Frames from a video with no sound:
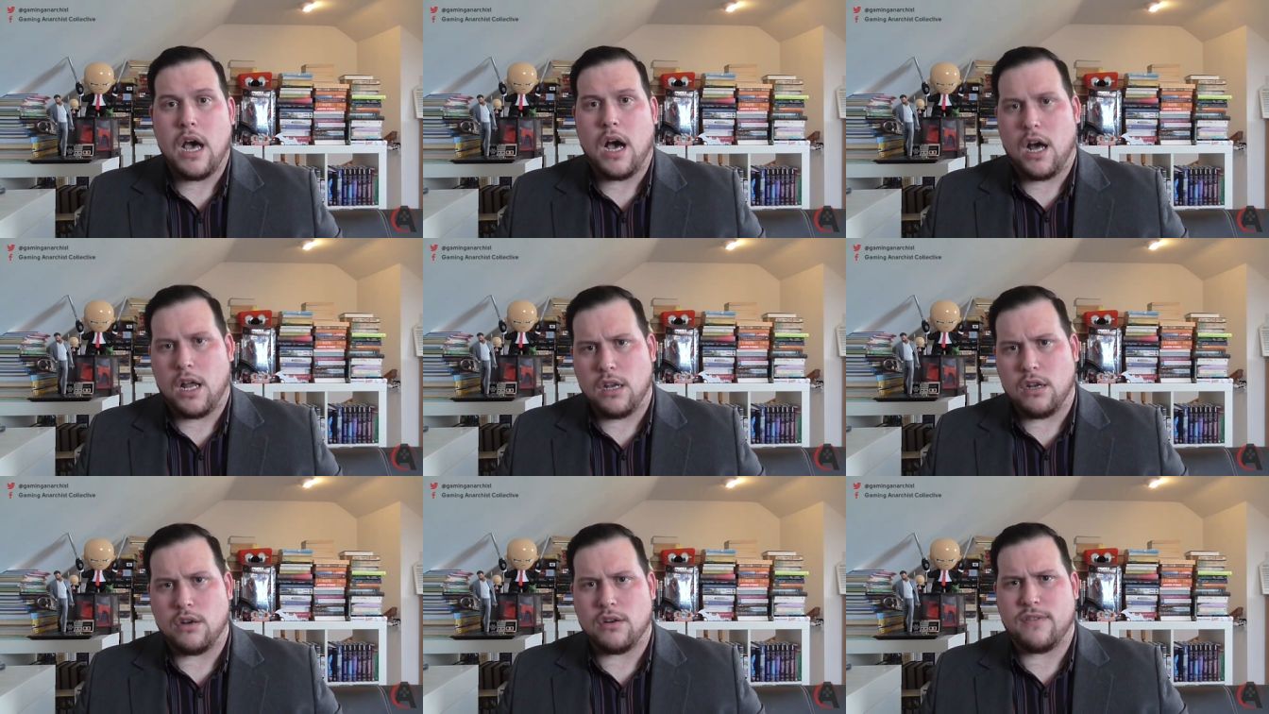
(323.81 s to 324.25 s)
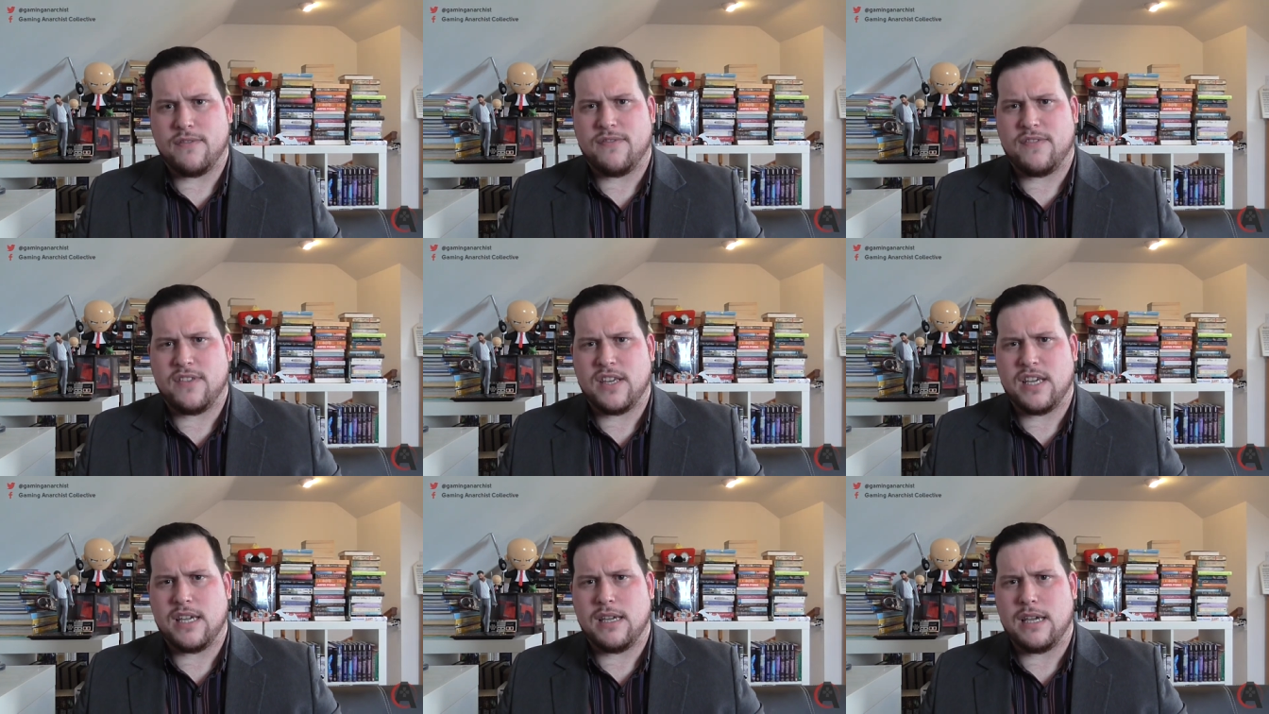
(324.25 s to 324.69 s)
A lot
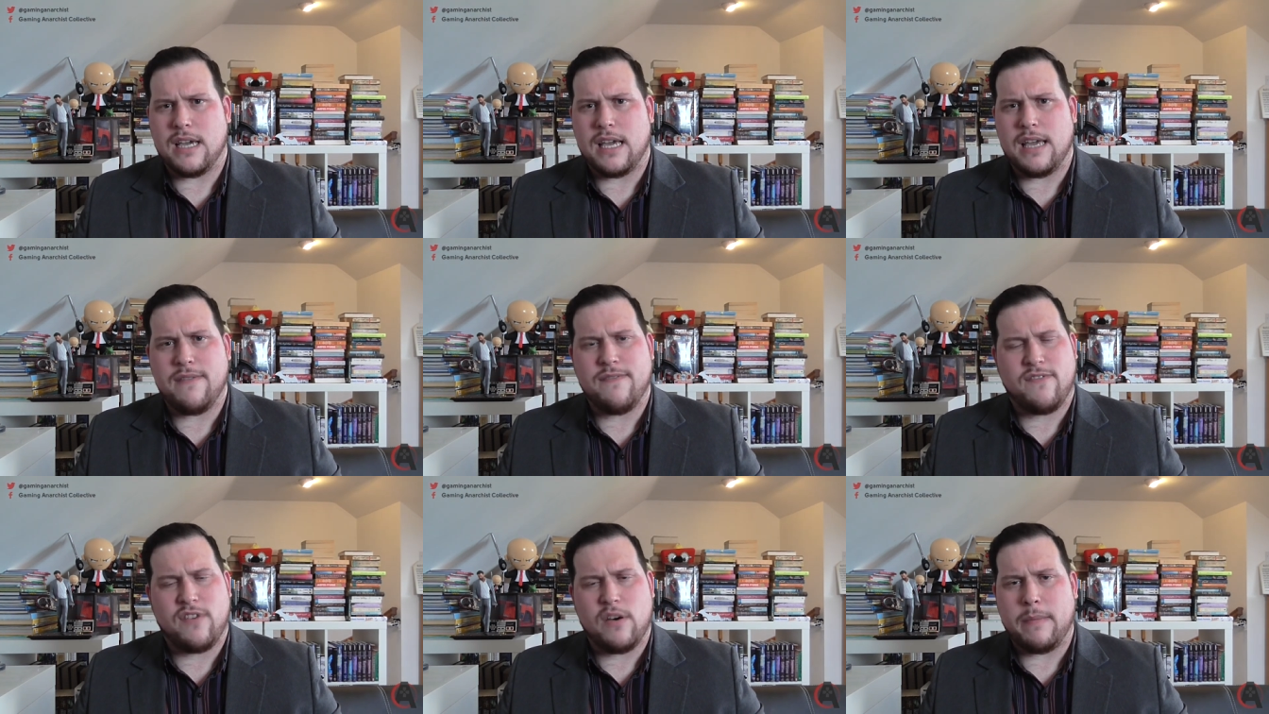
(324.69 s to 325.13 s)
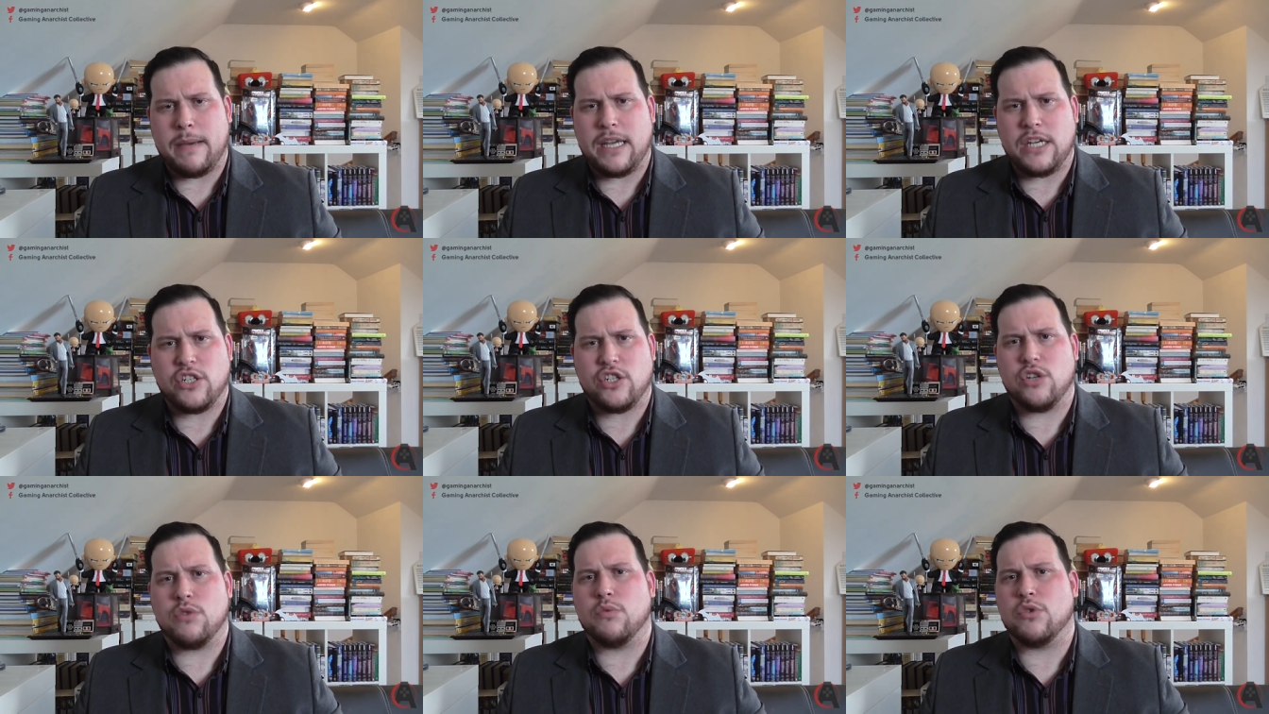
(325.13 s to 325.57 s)
of the
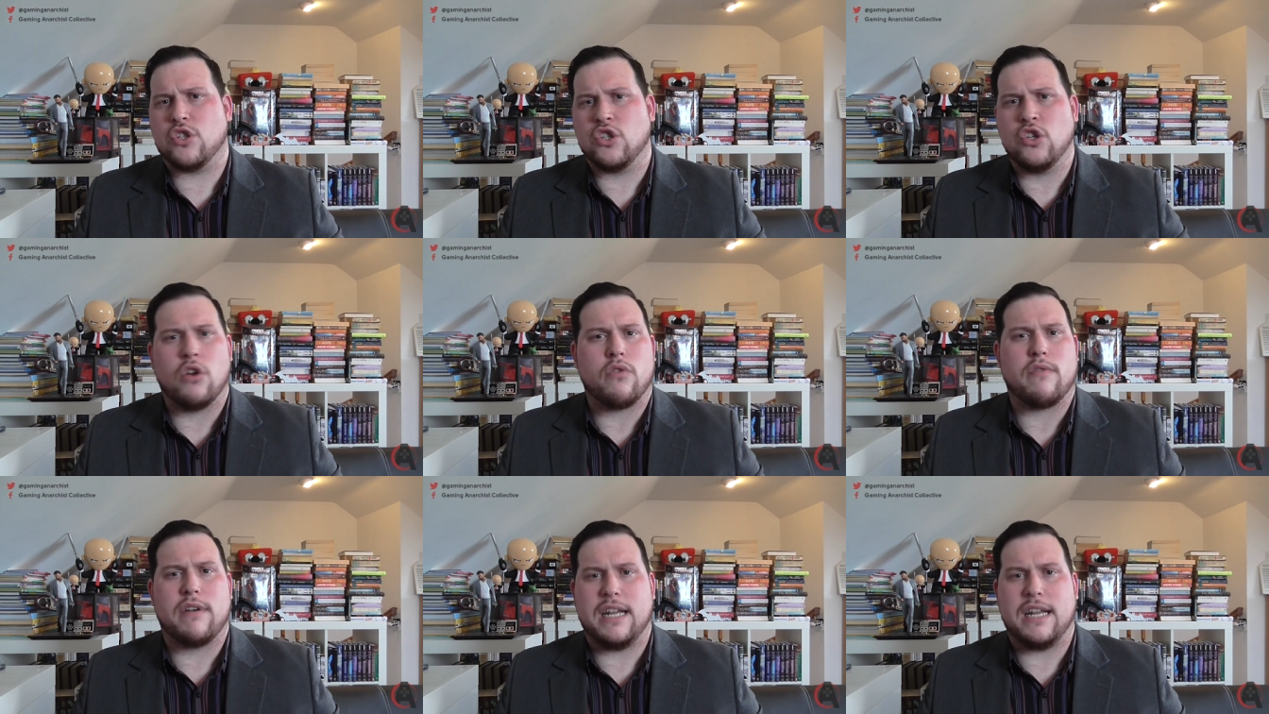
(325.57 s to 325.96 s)
information was not